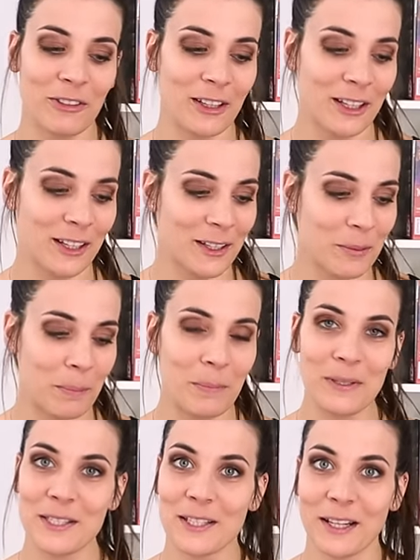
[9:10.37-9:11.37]
the
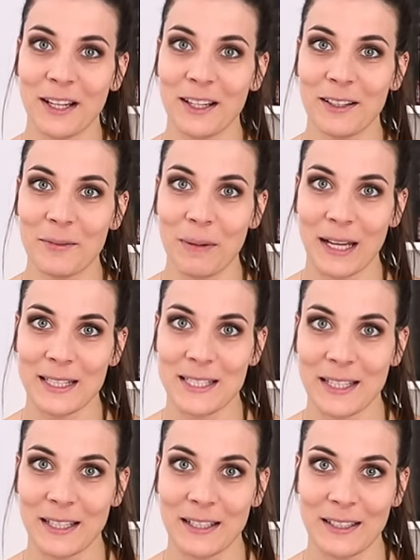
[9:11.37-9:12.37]
piece cut
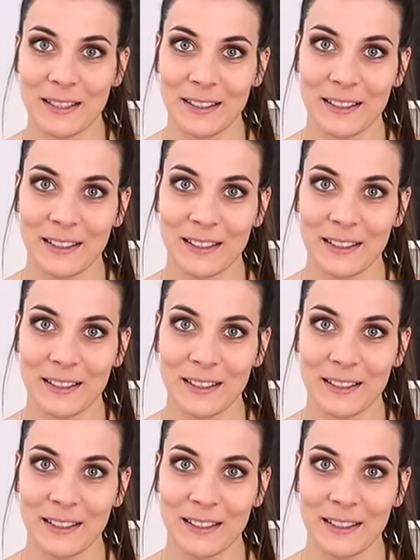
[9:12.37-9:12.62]
pattern